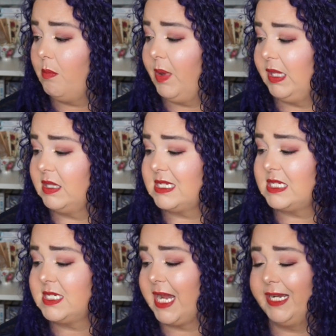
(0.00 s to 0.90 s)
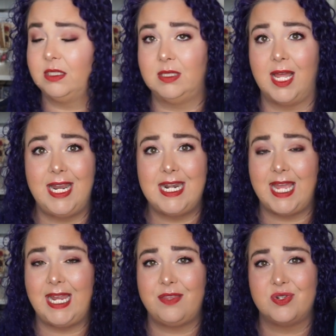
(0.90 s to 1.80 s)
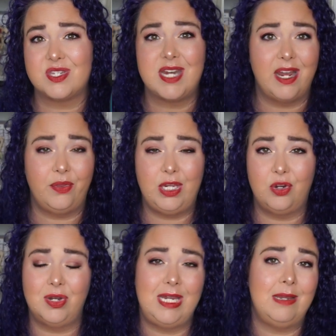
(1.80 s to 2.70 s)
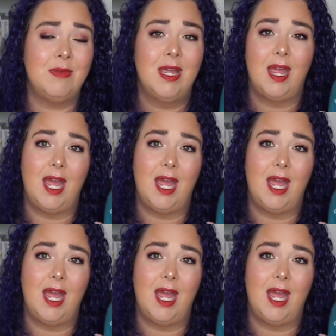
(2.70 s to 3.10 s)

but this entire line, I had their styling cream,